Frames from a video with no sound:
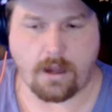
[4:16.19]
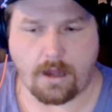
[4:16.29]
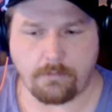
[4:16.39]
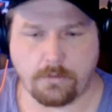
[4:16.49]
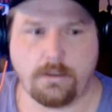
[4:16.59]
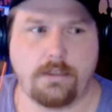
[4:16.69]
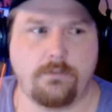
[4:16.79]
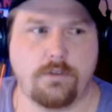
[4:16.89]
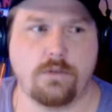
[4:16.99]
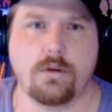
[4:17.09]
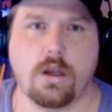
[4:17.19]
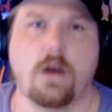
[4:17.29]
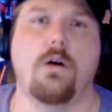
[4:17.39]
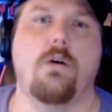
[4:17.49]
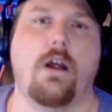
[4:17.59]
I believe you
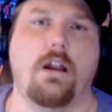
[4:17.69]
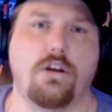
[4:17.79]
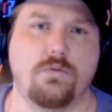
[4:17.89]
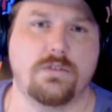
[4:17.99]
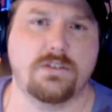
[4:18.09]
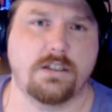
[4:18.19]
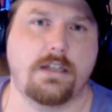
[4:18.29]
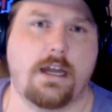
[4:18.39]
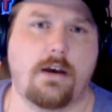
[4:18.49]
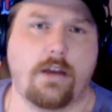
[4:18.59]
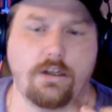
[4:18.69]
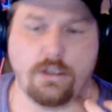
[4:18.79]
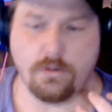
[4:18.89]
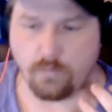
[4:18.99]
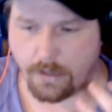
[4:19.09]
go and you sit down and
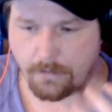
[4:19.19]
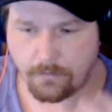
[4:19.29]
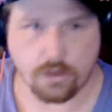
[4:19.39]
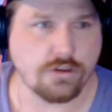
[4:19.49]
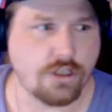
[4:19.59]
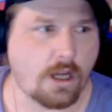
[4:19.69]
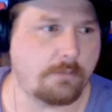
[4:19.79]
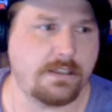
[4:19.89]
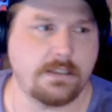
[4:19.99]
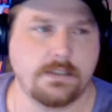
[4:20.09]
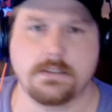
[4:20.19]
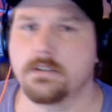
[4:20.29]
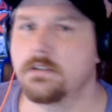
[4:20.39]
you, whatever your job is,